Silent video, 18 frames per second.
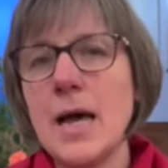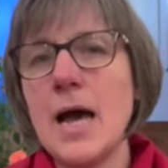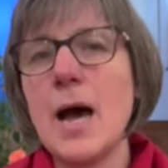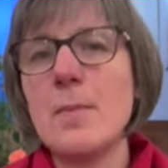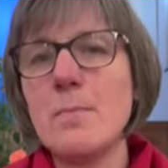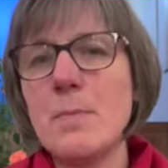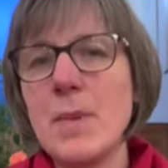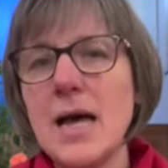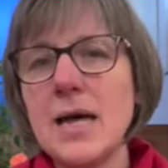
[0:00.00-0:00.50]

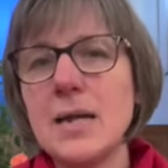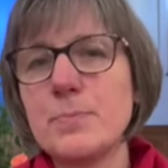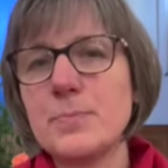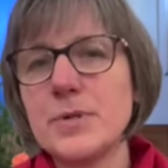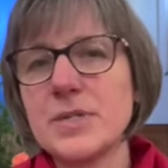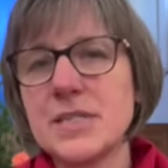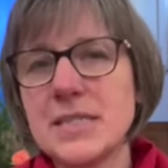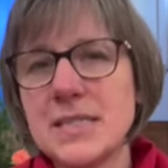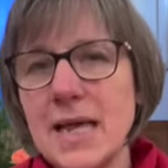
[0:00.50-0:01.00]
A man
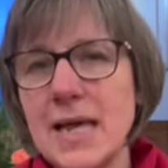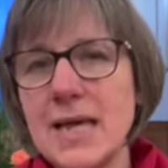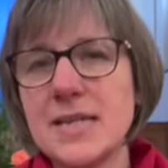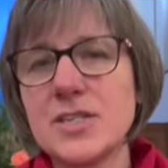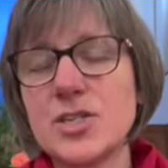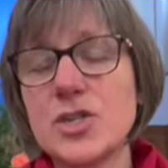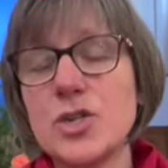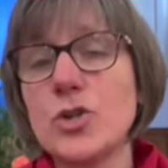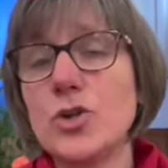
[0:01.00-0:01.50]

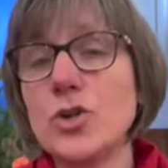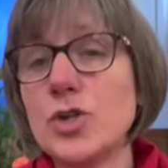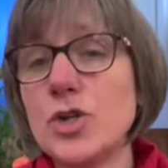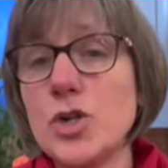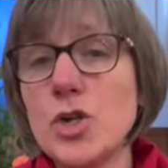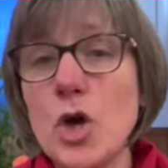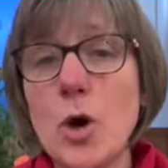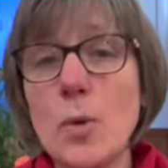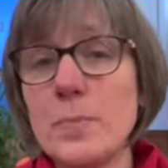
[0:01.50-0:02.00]
possessed who could
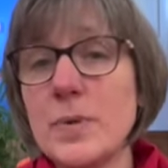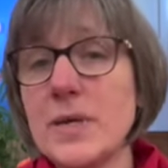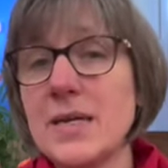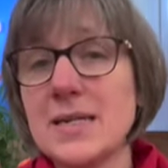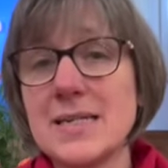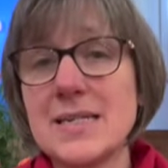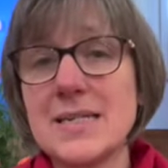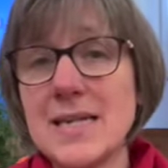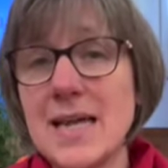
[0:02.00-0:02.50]
not be
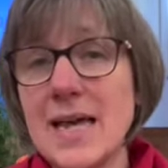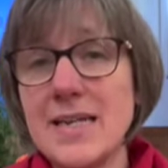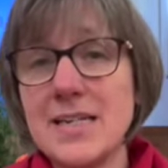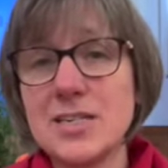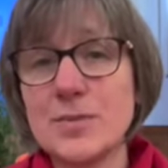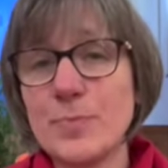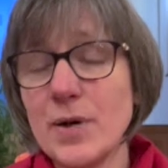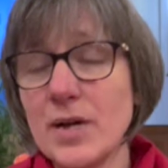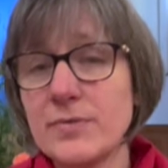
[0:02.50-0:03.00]

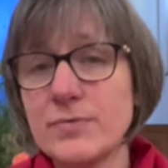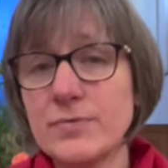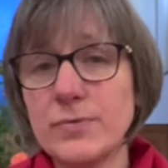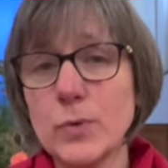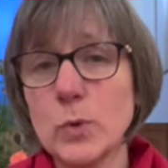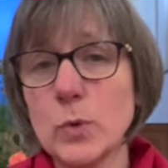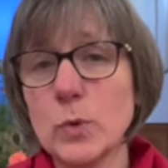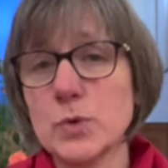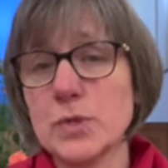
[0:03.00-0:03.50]
contained by
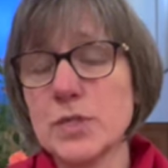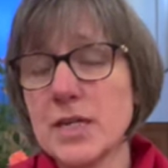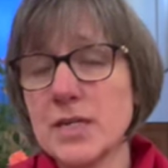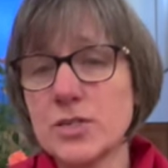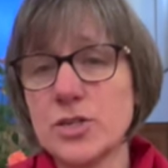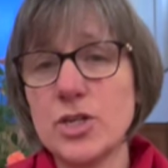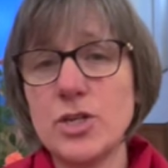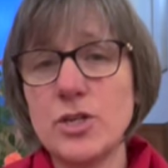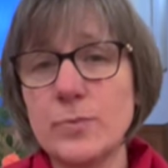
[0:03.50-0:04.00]
force
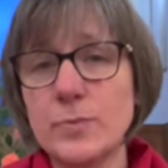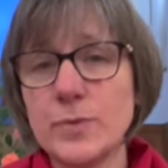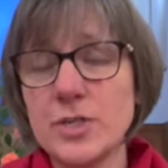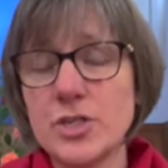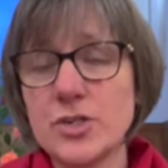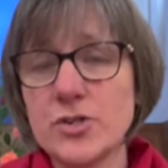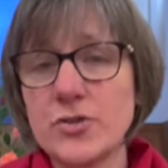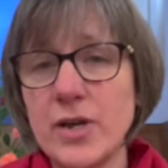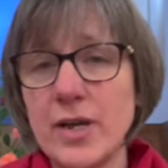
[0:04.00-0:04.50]
and human
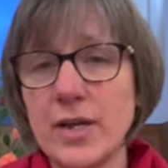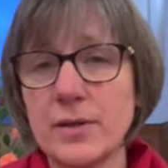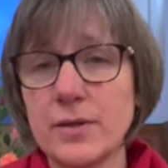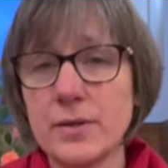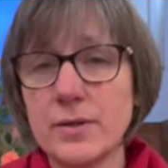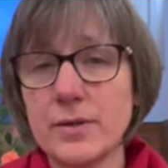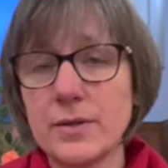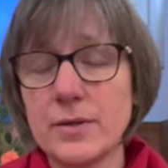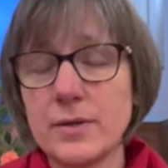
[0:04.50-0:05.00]

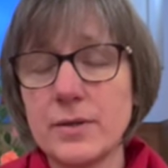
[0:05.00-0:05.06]
strength.